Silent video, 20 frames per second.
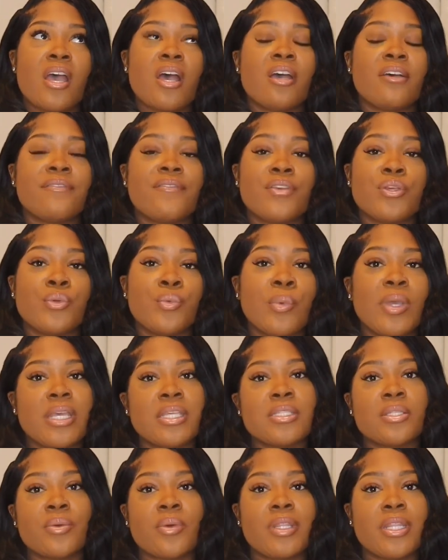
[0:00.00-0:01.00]
a few
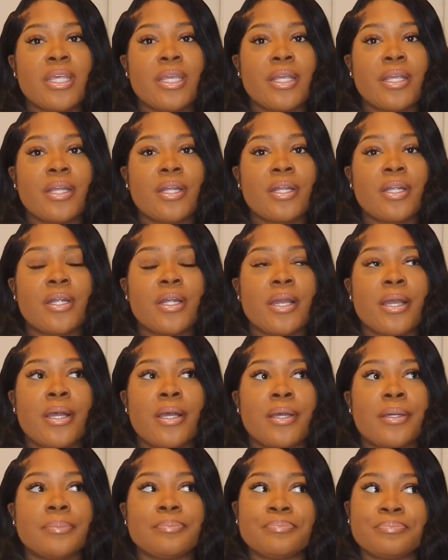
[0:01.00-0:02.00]
wigs on there,
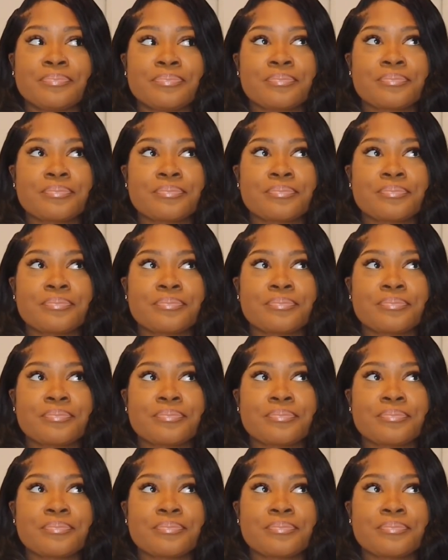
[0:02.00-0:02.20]
and